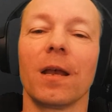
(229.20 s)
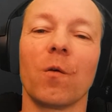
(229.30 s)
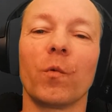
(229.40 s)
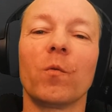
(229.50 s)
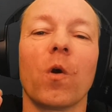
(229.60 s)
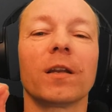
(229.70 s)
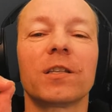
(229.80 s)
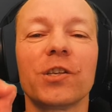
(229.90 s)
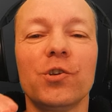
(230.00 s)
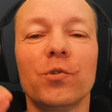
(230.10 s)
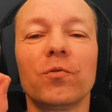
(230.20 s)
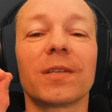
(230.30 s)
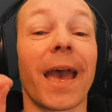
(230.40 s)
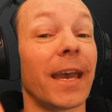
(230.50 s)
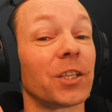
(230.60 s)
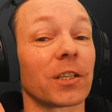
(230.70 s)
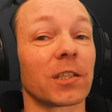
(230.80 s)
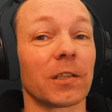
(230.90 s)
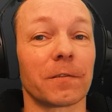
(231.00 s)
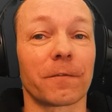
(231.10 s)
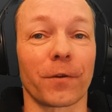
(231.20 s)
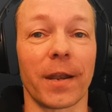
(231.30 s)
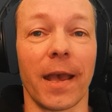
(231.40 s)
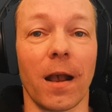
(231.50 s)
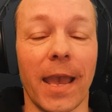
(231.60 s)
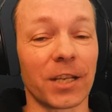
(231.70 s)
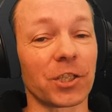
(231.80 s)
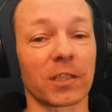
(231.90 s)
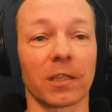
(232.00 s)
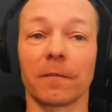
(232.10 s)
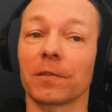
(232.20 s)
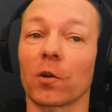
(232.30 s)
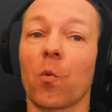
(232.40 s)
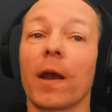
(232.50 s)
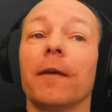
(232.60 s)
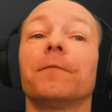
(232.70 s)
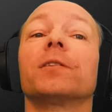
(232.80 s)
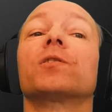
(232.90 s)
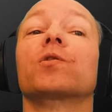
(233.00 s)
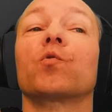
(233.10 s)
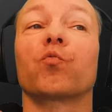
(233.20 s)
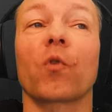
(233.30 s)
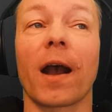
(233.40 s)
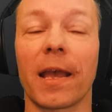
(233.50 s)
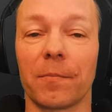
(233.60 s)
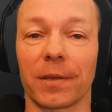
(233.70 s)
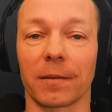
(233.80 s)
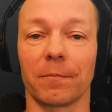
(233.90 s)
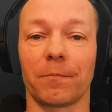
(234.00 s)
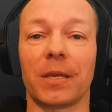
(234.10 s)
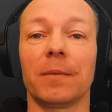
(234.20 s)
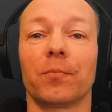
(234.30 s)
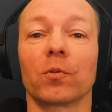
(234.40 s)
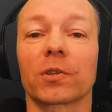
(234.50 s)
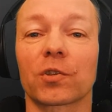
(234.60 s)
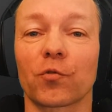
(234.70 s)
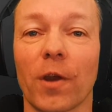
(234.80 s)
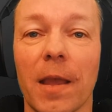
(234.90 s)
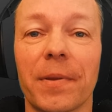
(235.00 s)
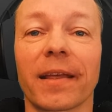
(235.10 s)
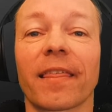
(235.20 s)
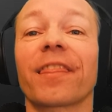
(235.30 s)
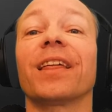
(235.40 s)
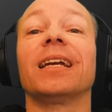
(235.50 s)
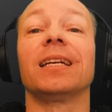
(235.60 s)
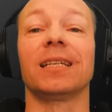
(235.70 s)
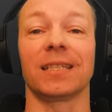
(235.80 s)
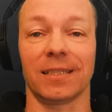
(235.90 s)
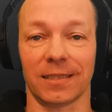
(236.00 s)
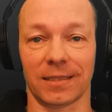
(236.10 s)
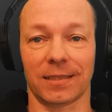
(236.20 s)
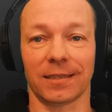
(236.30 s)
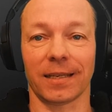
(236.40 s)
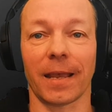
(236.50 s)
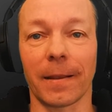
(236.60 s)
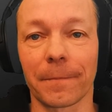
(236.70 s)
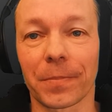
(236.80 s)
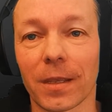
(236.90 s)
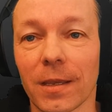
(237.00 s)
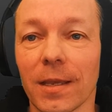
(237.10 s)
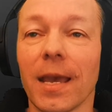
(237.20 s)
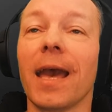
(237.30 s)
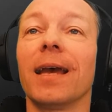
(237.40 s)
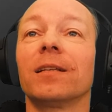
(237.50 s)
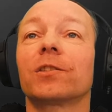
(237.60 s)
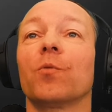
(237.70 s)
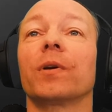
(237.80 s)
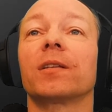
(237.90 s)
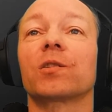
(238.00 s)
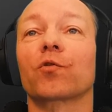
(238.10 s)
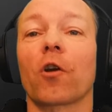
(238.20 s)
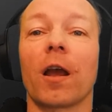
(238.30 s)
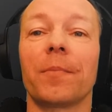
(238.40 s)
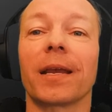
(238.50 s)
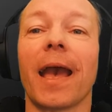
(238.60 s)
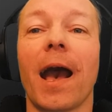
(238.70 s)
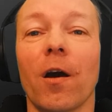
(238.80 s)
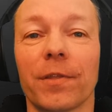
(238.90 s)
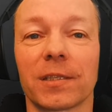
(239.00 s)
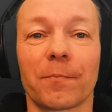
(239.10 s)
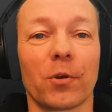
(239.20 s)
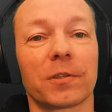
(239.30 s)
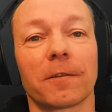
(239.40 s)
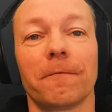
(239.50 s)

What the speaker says: We want to use adjectives for now. Adjectives are a way of describing people, describing things, okay? And so we're describing how this person